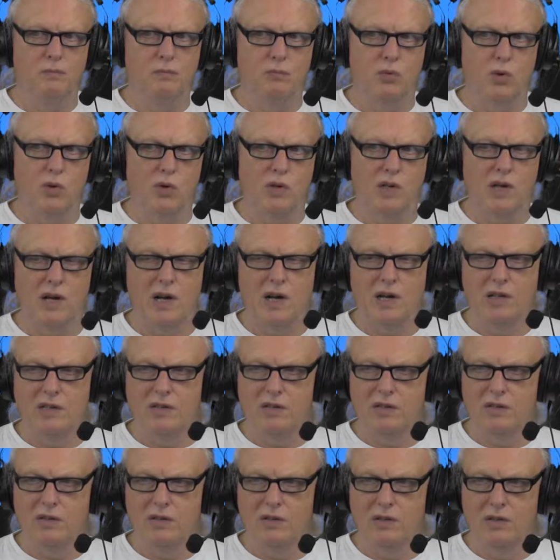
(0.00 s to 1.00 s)

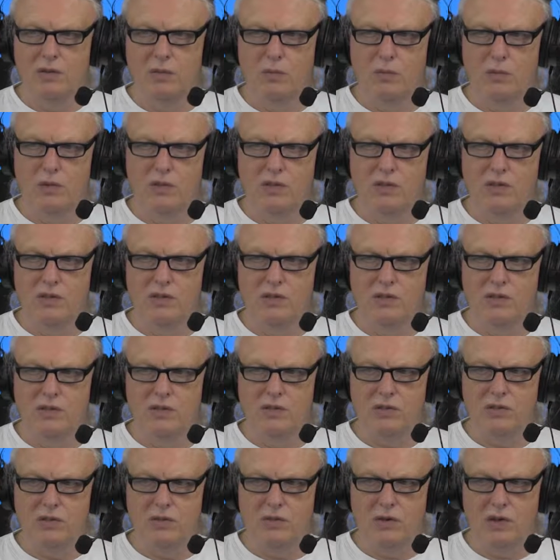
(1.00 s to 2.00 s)
broadcasts within
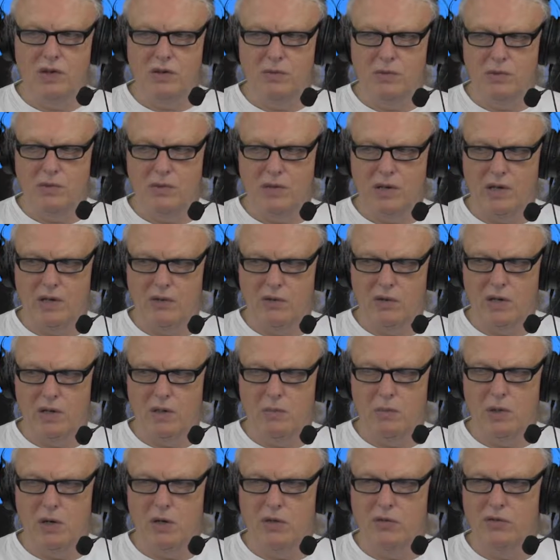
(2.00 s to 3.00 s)
this UNITEDWESTRIKE
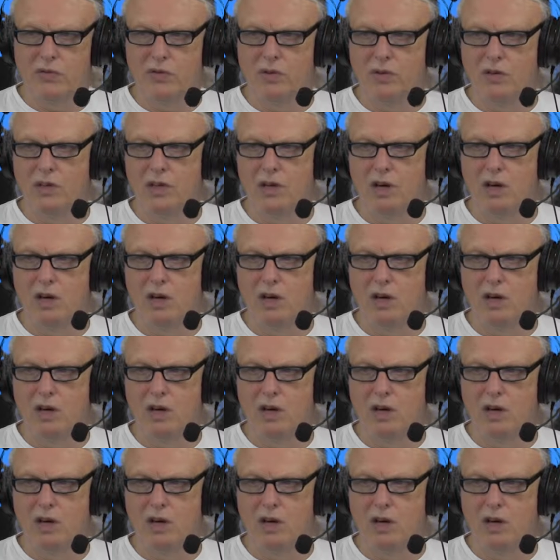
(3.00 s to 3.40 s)
radio marathon,